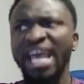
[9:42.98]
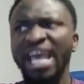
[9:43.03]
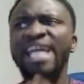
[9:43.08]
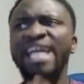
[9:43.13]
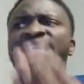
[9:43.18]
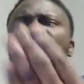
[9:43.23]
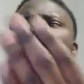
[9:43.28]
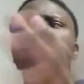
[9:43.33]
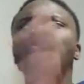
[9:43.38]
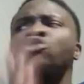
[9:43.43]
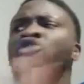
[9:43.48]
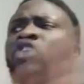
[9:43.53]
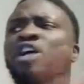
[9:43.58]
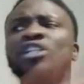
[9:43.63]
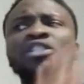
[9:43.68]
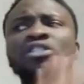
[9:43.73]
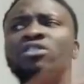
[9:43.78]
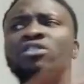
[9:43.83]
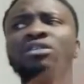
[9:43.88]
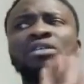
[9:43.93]
And they do
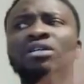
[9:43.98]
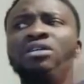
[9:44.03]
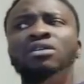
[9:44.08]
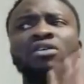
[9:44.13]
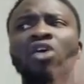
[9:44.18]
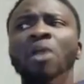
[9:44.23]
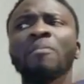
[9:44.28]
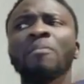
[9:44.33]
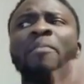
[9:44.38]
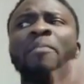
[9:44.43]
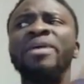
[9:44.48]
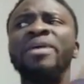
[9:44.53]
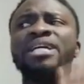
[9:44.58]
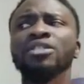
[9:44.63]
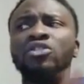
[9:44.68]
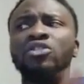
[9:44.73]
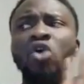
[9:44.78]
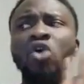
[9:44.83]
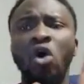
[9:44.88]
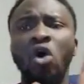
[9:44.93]
not
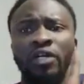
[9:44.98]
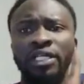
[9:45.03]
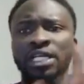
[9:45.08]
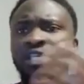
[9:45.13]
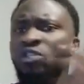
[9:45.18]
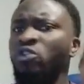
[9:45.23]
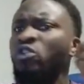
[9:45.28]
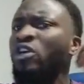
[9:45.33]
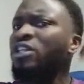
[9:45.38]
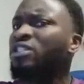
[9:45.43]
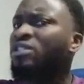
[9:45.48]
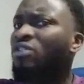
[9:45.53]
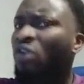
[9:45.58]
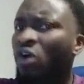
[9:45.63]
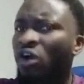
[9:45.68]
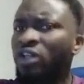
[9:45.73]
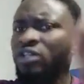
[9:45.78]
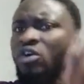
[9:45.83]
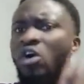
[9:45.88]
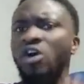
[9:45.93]
commemorate God. They do not
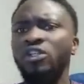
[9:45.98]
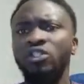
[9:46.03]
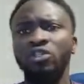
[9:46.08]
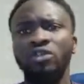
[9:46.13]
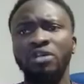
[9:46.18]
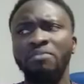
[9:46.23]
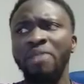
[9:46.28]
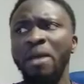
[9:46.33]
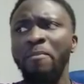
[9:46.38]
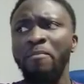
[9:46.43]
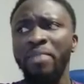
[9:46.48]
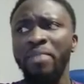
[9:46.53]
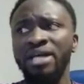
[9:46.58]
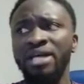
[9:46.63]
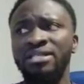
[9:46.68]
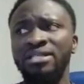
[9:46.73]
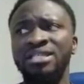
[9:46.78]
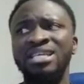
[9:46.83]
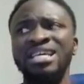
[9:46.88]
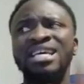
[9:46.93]
call God to
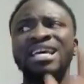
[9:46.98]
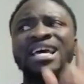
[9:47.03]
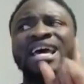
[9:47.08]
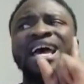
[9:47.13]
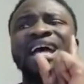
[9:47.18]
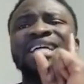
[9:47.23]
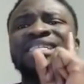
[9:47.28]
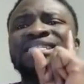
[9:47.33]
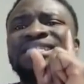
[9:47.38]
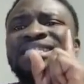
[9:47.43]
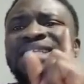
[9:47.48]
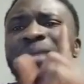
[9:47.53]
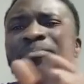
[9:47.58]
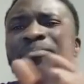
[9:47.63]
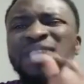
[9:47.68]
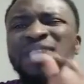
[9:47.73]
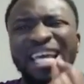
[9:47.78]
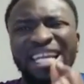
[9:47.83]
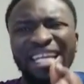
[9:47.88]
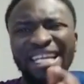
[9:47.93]
remembrance
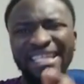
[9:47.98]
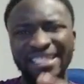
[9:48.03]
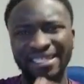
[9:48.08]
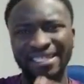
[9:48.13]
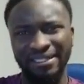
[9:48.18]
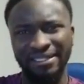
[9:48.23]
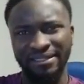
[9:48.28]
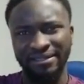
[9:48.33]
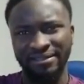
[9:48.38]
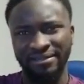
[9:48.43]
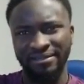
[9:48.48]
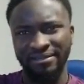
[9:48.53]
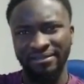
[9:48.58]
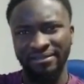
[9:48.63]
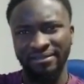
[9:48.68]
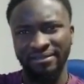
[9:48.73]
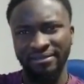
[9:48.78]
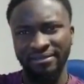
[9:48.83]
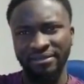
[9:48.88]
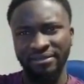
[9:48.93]
except a little.
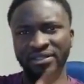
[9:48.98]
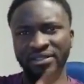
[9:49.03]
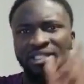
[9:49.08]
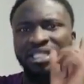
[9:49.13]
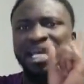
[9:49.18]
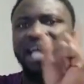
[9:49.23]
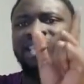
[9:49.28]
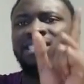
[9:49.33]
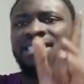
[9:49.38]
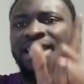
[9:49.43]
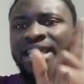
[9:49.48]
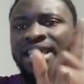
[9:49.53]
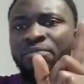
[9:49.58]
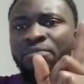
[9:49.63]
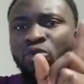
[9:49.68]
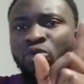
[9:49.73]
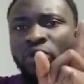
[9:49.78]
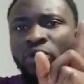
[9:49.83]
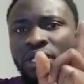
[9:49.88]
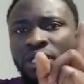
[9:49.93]
That is the
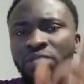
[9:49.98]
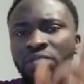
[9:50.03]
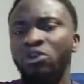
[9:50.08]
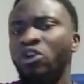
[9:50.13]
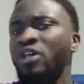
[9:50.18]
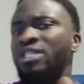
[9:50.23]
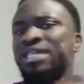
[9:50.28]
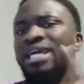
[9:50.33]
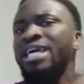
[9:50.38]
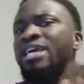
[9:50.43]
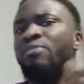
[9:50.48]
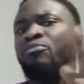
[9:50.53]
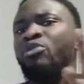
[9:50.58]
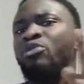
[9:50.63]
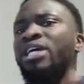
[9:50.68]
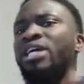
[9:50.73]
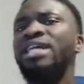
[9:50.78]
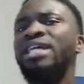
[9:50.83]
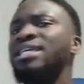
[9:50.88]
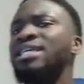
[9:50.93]
hypocrite. Because a
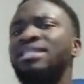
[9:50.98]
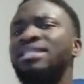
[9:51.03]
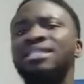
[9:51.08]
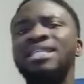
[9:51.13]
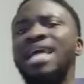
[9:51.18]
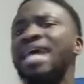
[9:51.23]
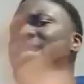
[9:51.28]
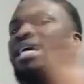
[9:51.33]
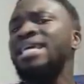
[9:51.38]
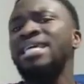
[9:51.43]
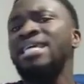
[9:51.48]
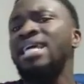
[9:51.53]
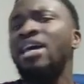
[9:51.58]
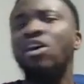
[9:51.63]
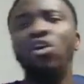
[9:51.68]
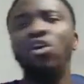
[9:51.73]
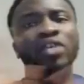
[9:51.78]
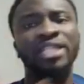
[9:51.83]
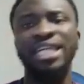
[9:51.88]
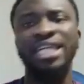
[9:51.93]
hypocrite is neither
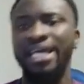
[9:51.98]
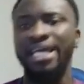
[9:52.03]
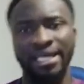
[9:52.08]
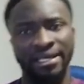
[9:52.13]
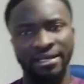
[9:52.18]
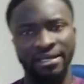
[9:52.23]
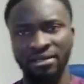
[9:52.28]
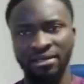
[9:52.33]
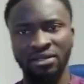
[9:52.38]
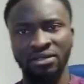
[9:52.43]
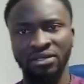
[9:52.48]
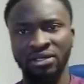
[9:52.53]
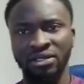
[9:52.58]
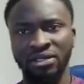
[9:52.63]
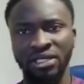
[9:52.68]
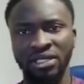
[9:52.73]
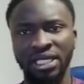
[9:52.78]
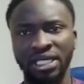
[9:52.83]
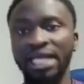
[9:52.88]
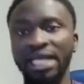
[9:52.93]
here or there.
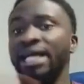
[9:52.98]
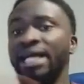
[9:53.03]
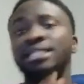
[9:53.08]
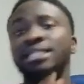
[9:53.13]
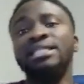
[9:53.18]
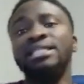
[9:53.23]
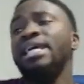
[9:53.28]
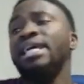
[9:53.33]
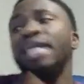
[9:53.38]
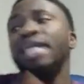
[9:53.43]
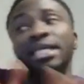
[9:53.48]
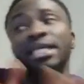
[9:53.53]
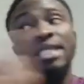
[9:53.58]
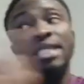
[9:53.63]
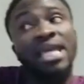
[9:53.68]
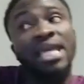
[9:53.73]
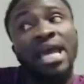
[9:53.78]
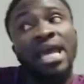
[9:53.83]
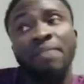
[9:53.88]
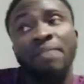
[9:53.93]
He can say he's
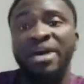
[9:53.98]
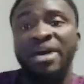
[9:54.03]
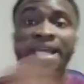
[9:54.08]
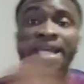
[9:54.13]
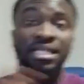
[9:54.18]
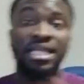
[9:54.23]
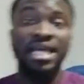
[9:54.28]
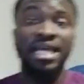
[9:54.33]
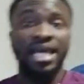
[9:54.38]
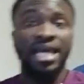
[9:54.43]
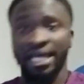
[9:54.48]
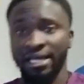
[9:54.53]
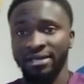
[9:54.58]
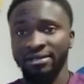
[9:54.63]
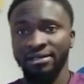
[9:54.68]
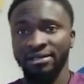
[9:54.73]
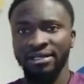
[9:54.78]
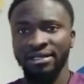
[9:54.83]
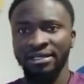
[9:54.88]
here, but he's there.